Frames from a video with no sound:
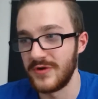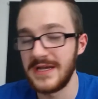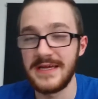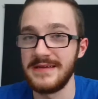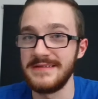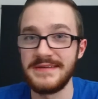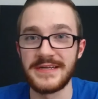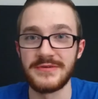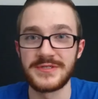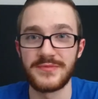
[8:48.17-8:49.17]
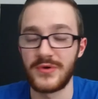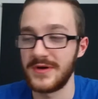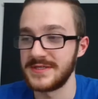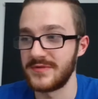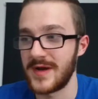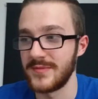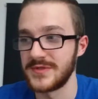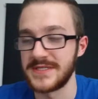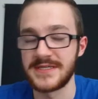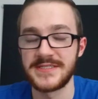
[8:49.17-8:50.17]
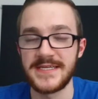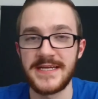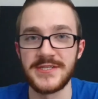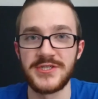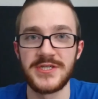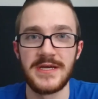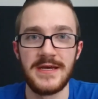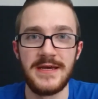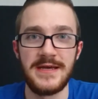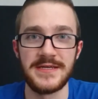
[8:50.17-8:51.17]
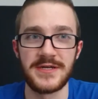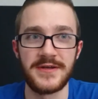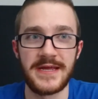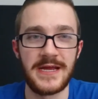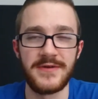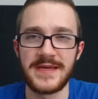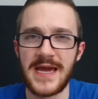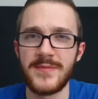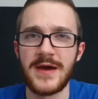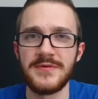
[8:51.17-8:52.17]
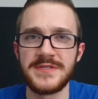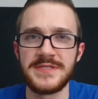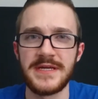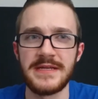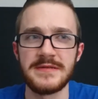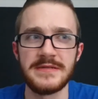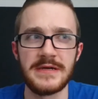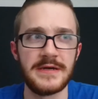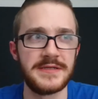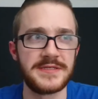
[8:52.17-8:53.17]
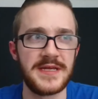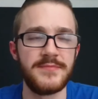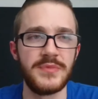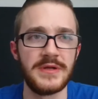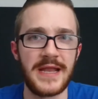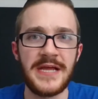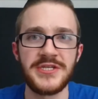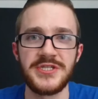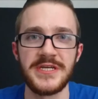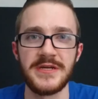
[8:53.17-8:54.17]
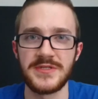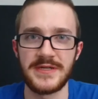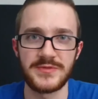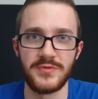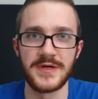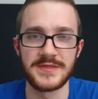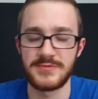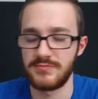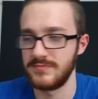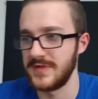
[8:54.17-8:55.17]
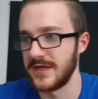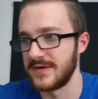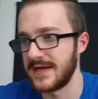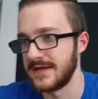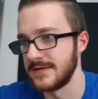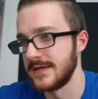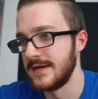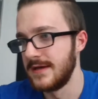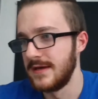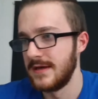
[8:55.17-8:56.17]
Really, you know, surprised that Rainbow Six Siege is on here. It came out in uh, December last year, so that's why it's, you know, getting